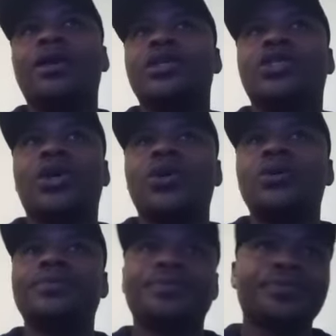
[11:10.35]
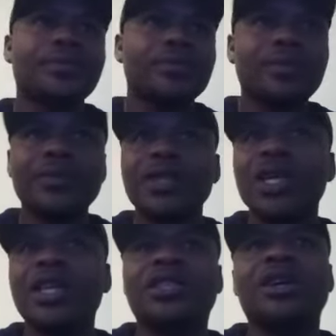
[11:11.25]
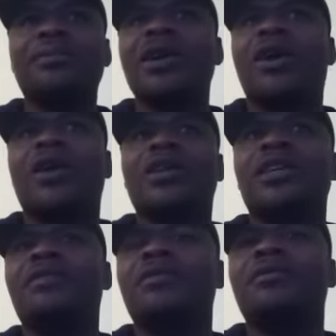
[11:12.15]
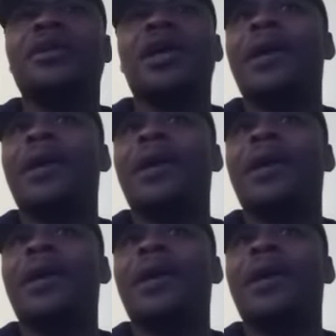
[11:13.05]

So it's going to be hard to even